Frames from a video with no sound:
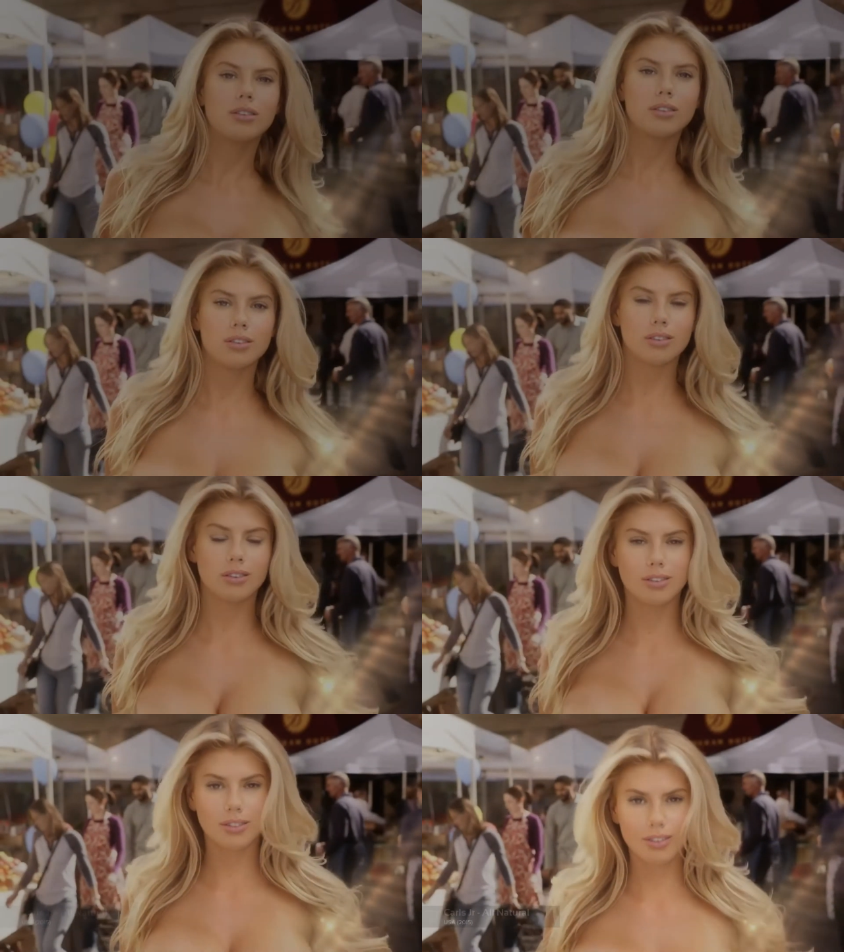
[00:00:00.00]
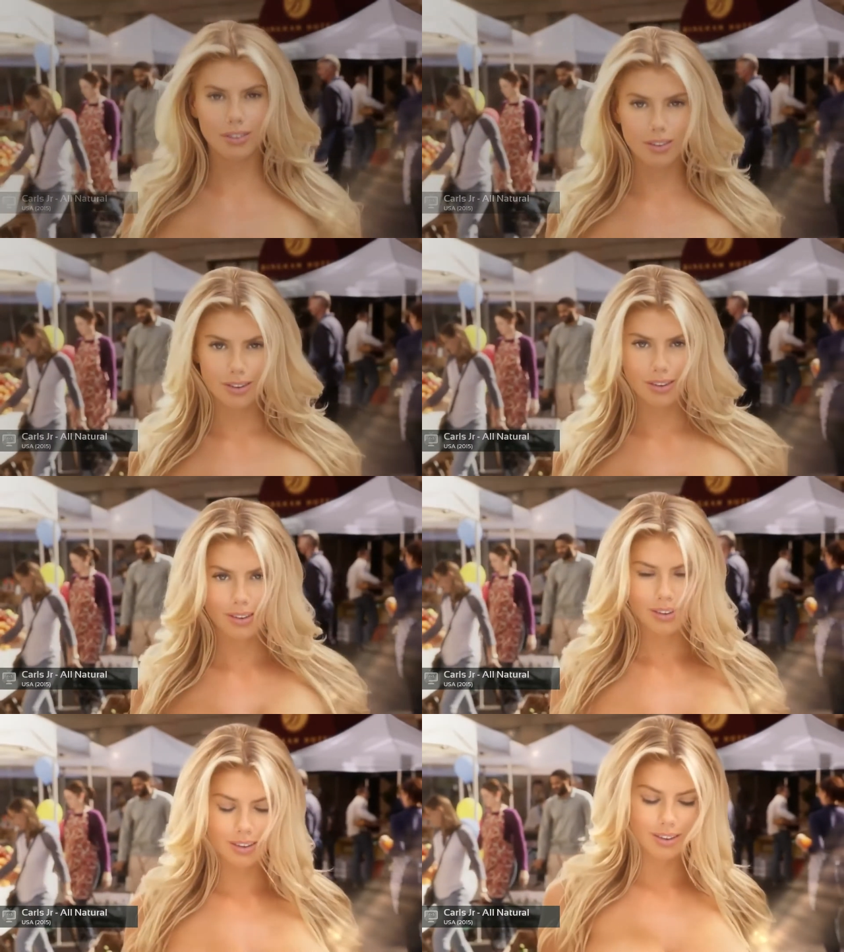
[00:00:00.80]

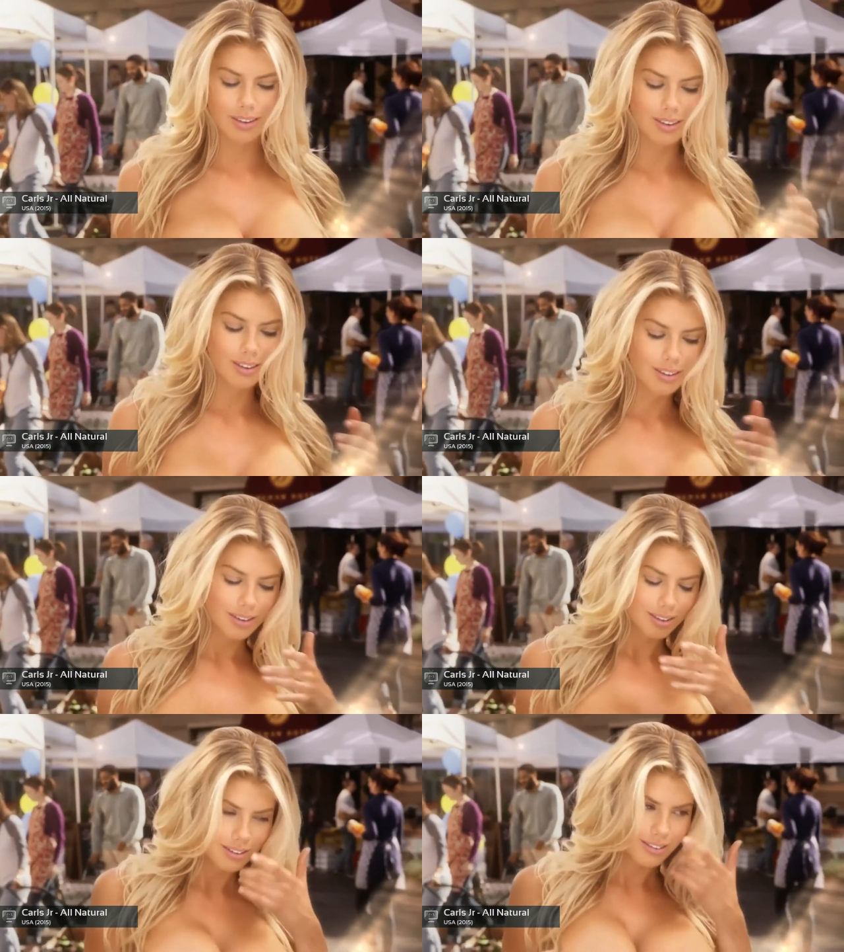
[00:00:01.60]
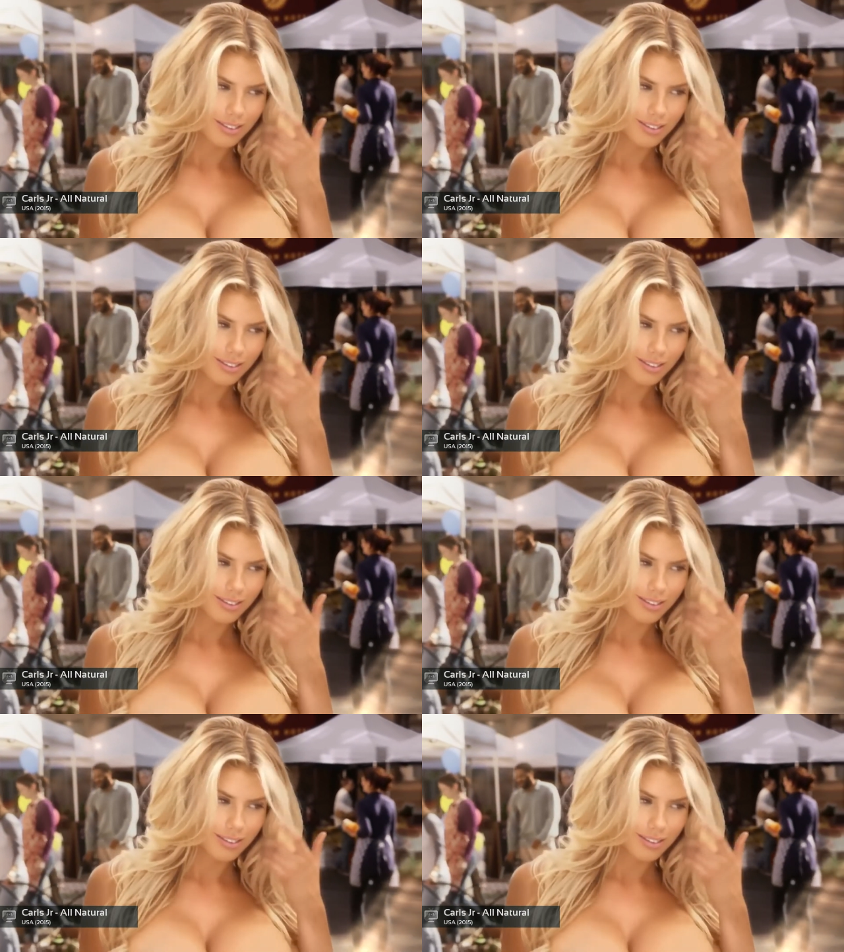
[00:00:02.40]
(no one is talking)